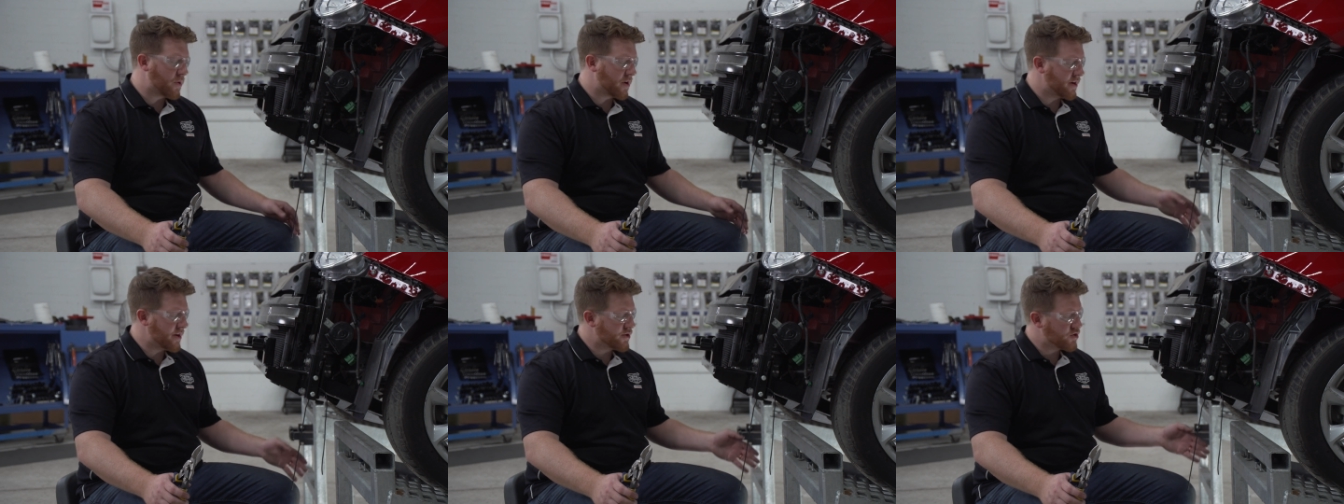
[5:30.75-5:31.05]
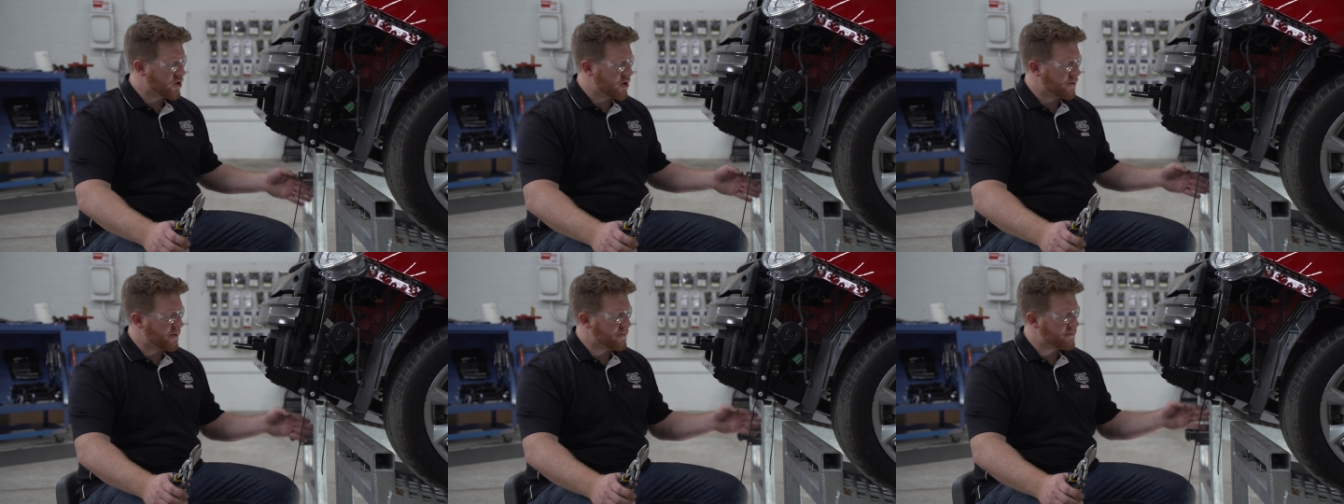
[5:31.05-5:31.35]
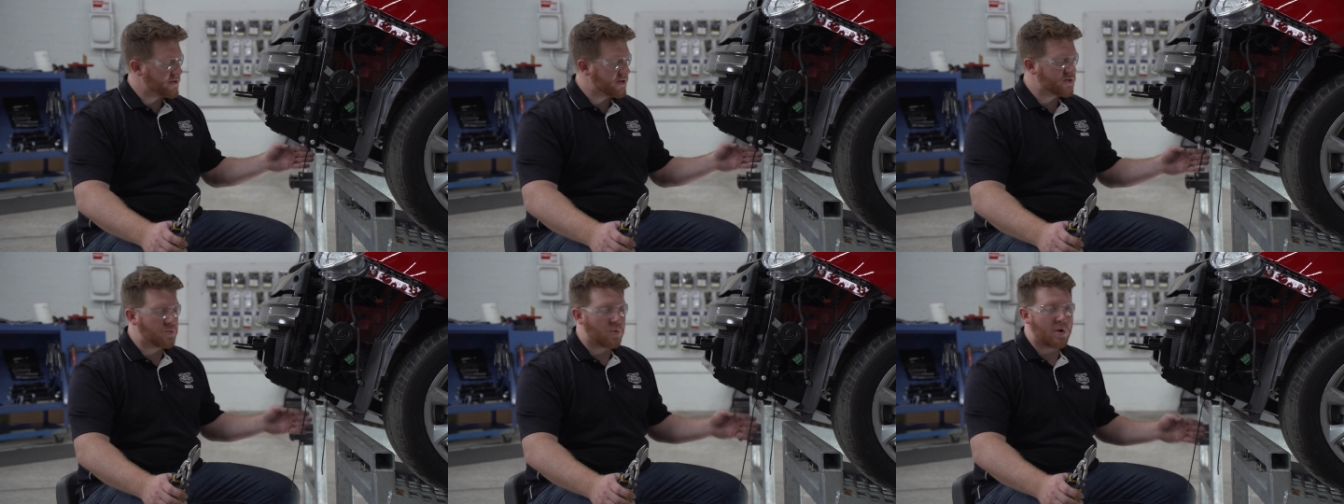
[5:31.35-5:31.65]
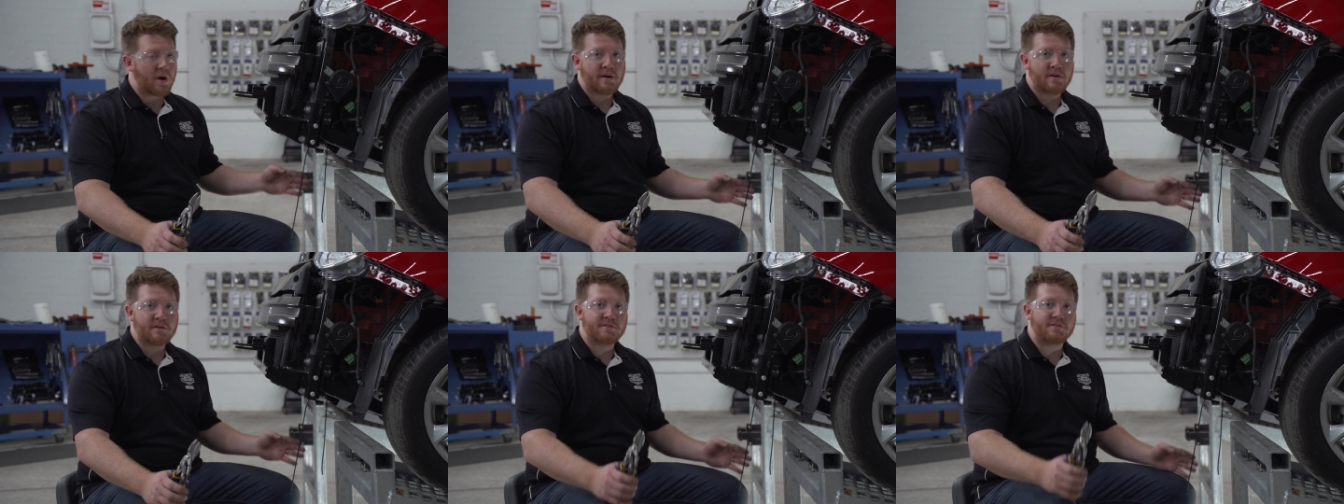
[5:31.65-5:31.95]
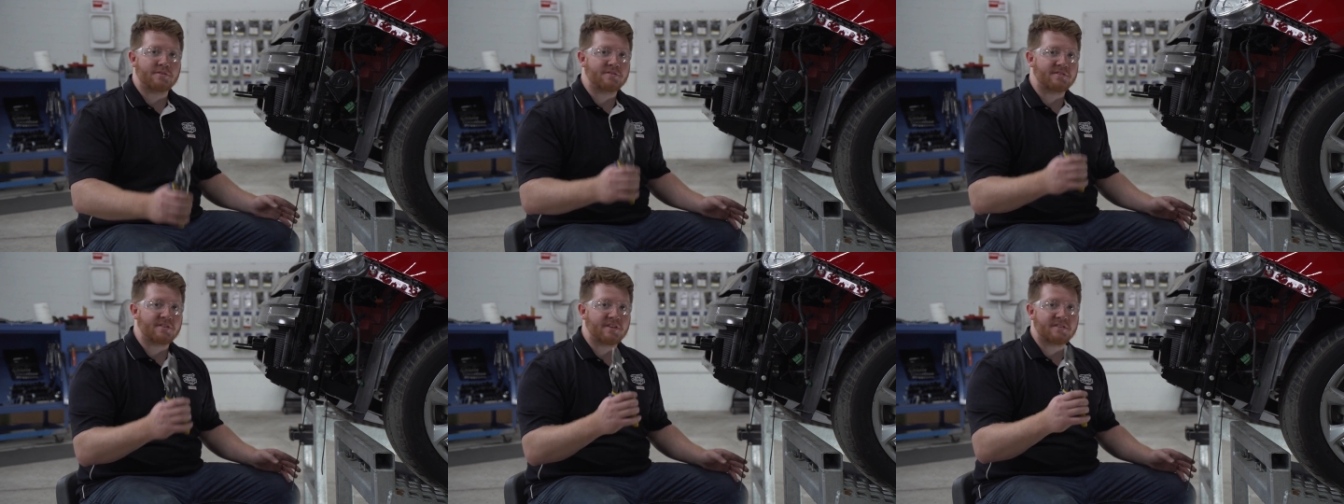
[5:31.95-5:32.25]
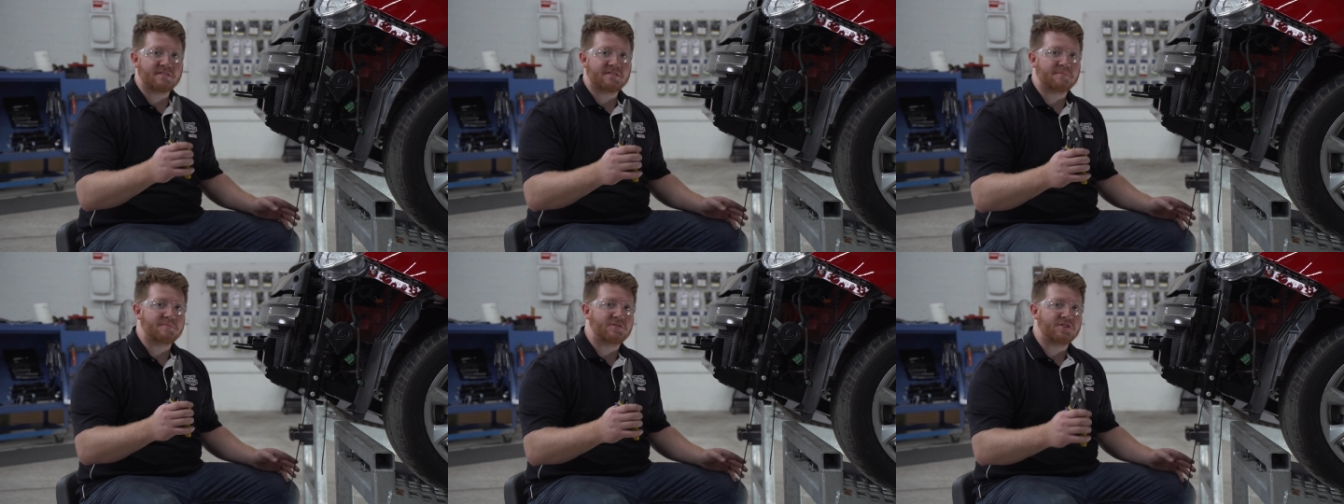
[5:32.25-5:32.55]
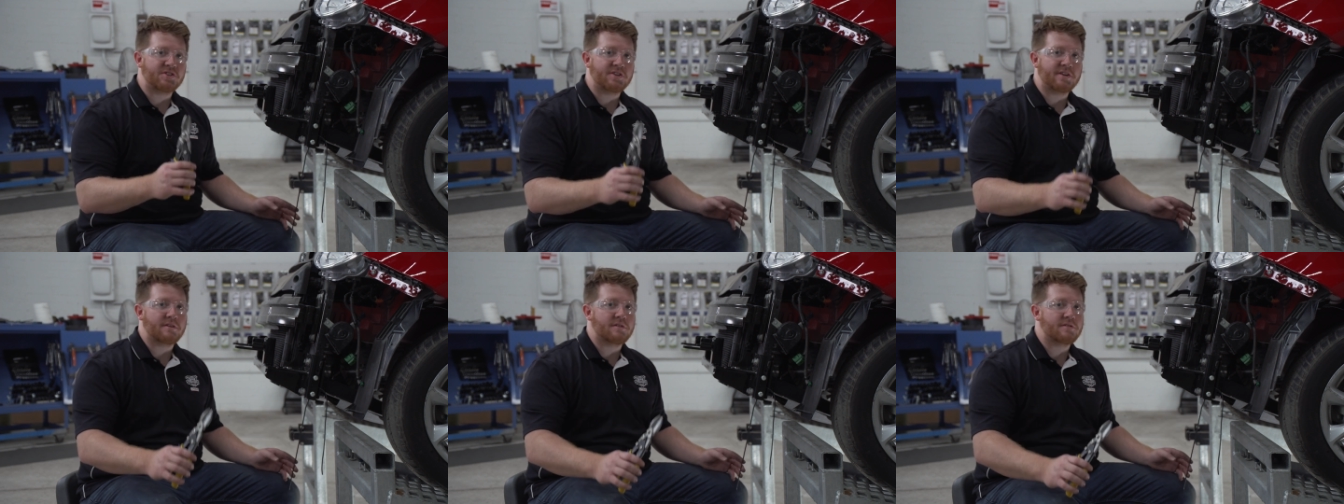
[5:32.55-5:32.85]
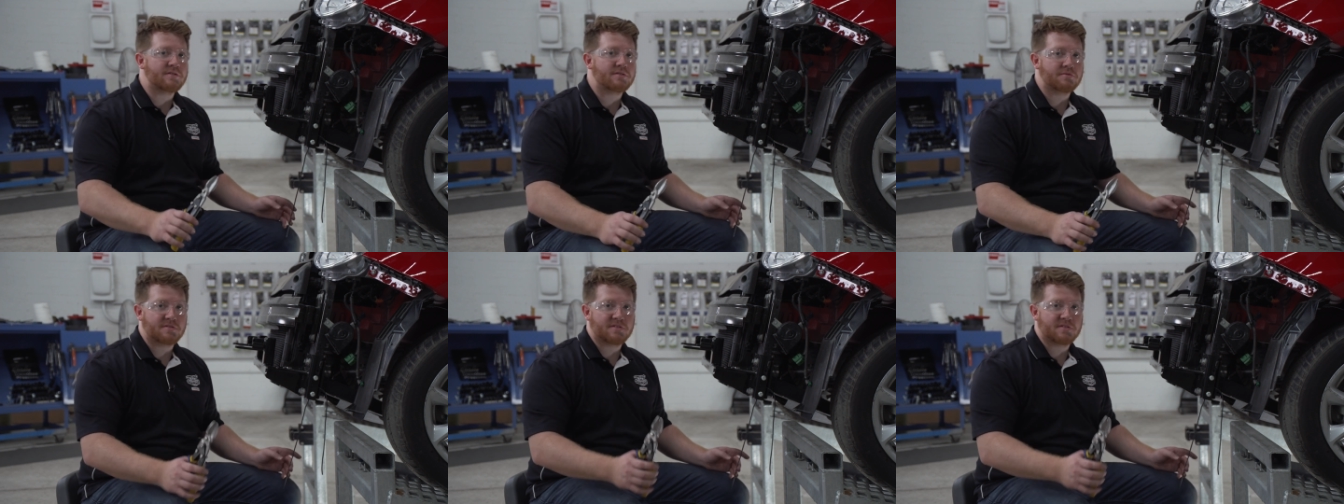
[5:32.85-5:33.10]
we're gonna trim up these wires using some shears